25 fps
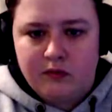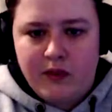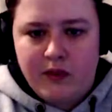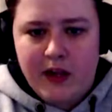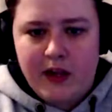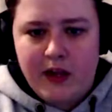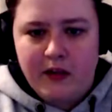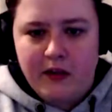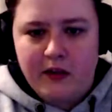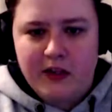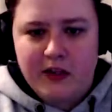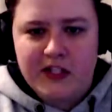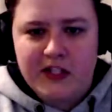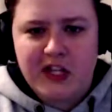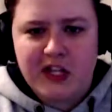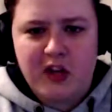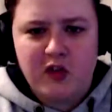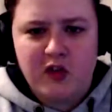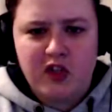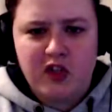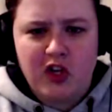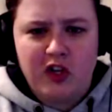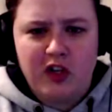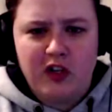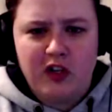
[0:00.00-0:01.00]
Right, let's go
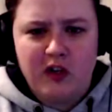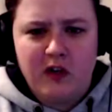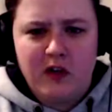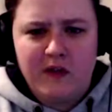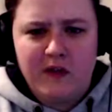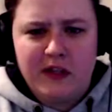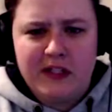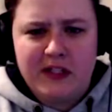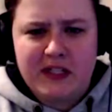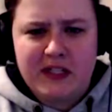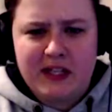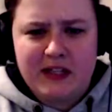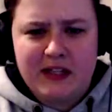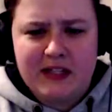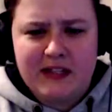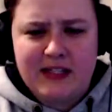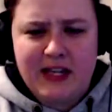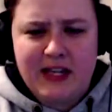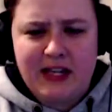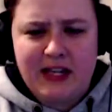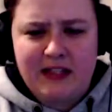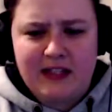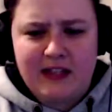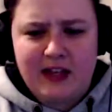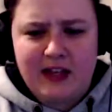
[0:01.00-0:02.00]
join the others and
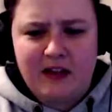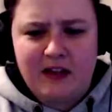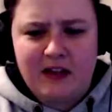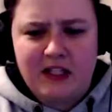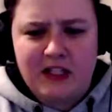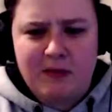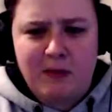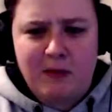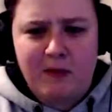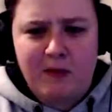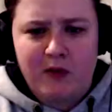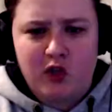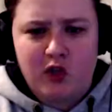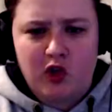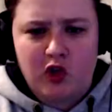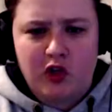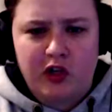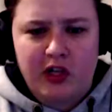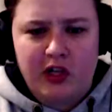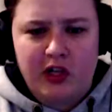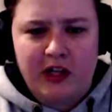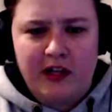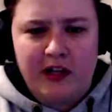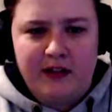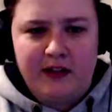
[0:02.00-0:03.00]
take down this
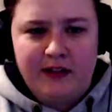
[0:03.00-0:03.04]
motherfucker.